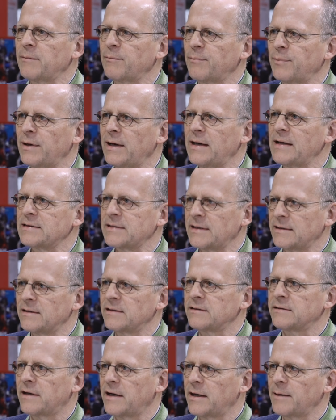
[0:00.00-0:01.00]
in place at the
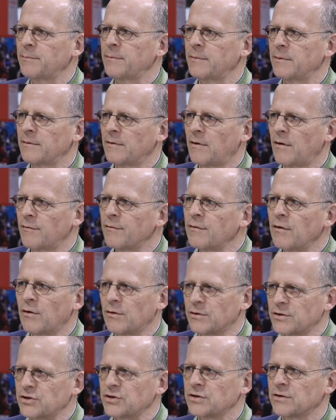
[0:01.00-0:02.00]
time of
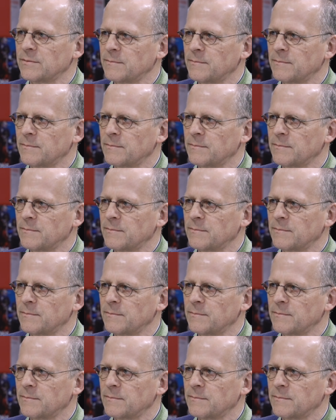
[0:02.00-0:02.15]
launch.